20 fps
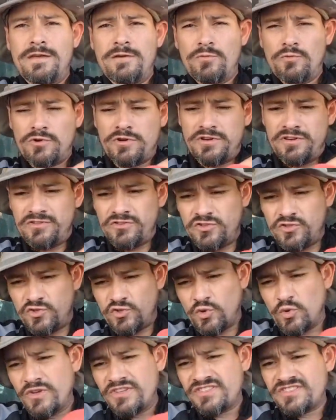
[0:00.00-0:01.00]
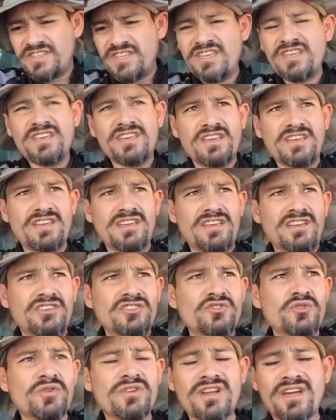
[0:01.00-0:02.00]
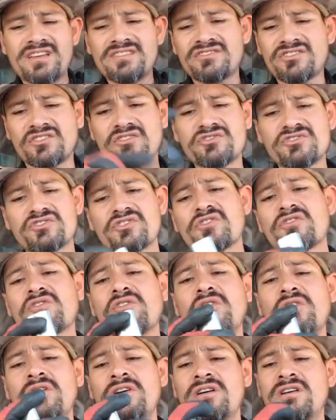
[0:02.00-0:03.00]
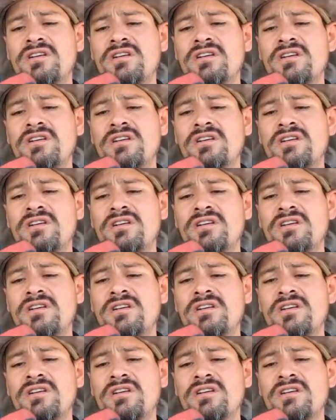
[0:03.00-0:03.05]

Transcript: We're gonna twist it into a nice little circle.